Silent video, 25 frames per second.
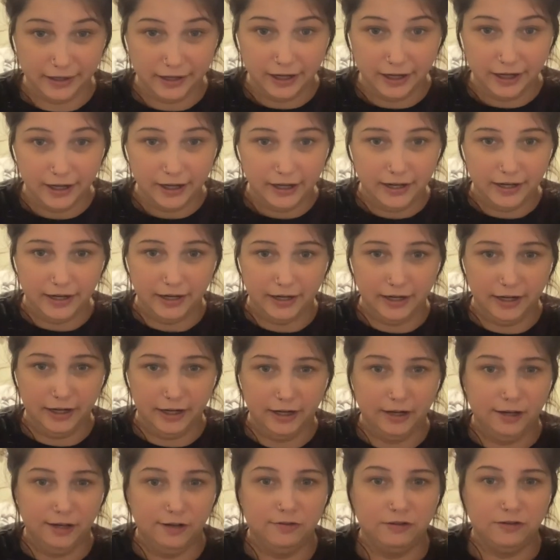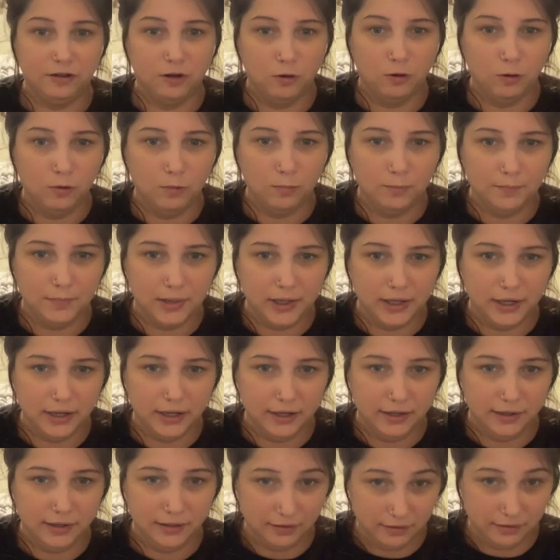he told
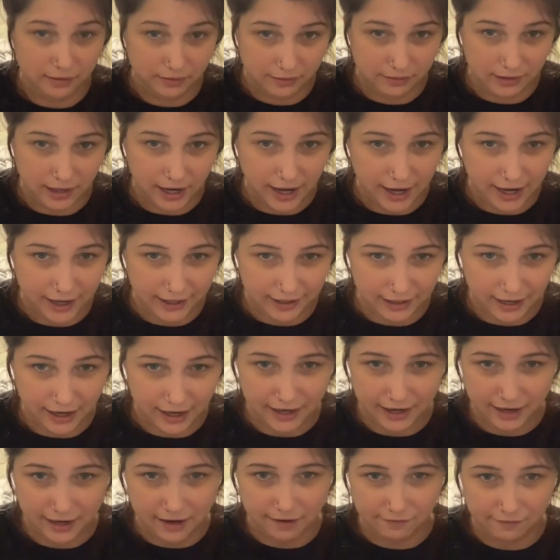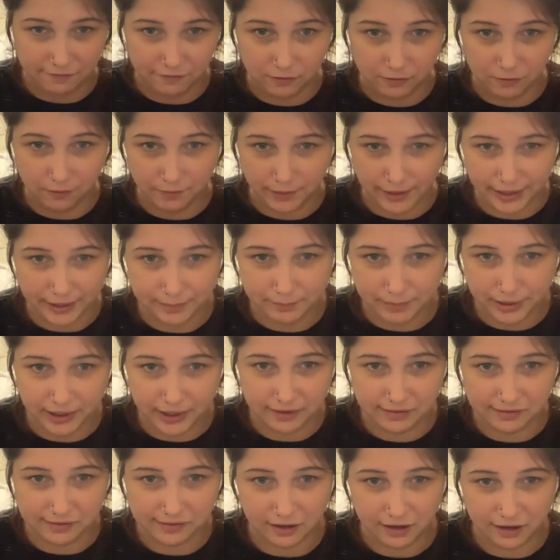me that I have grade B
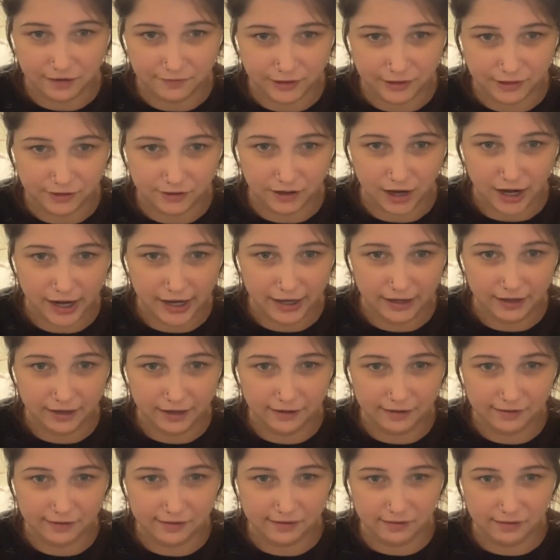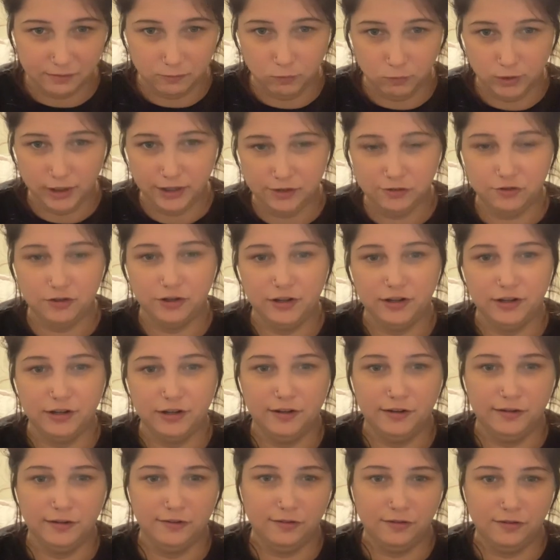esophagitis, which
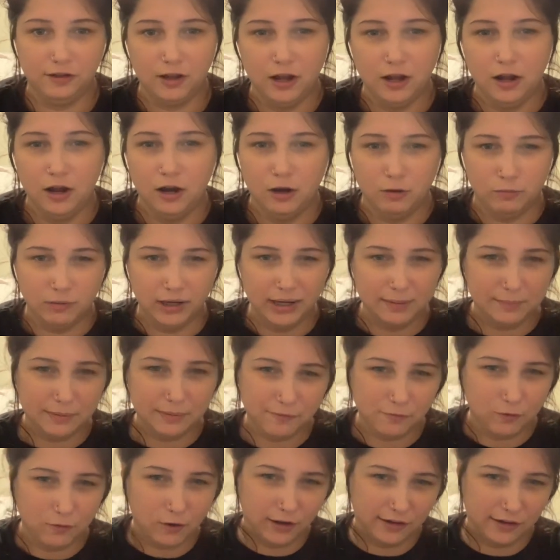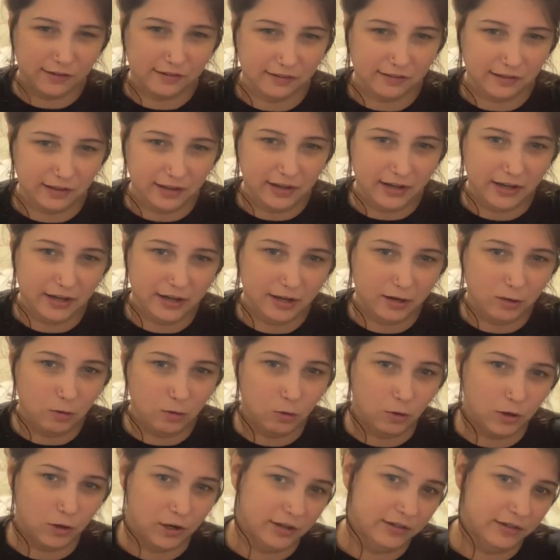is right before C
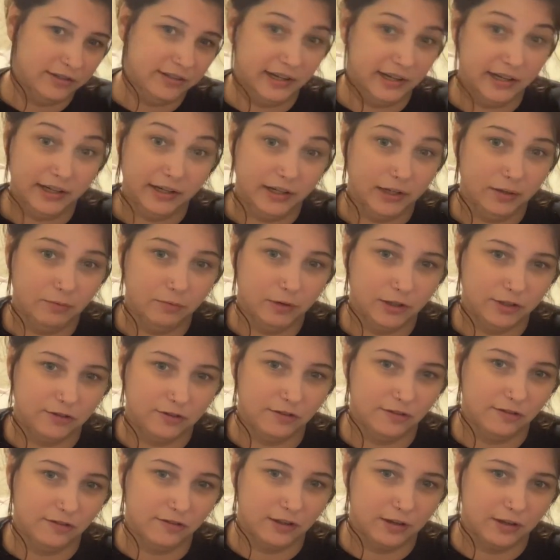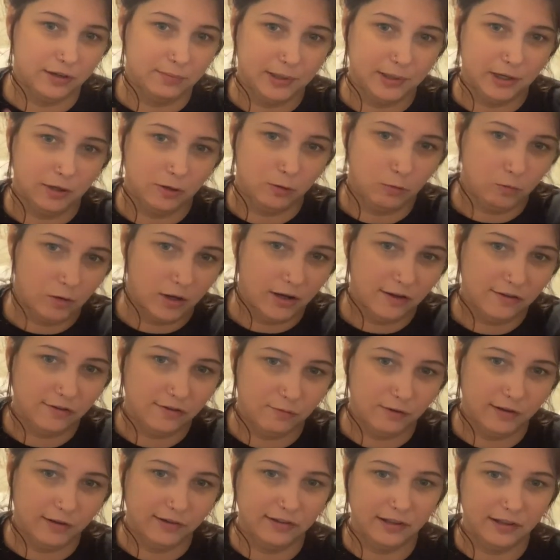or D, which is going to be your worst
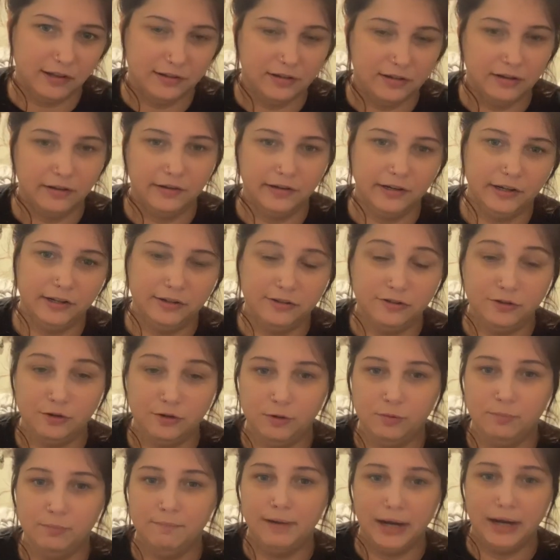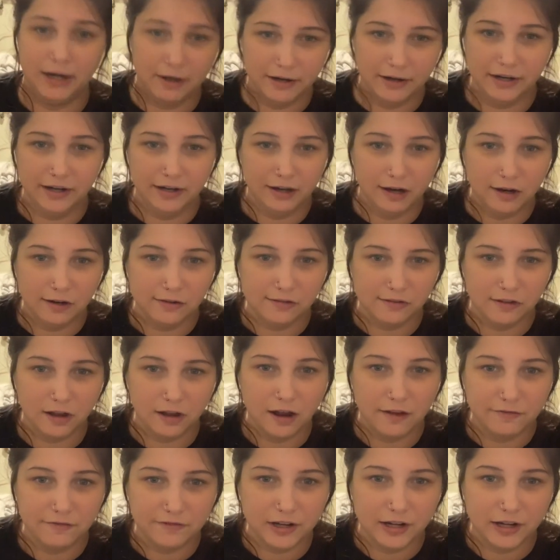ones that turn into Barrett
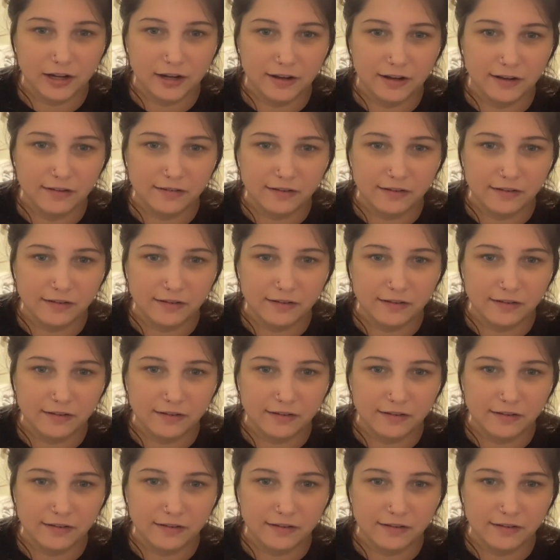esophagus.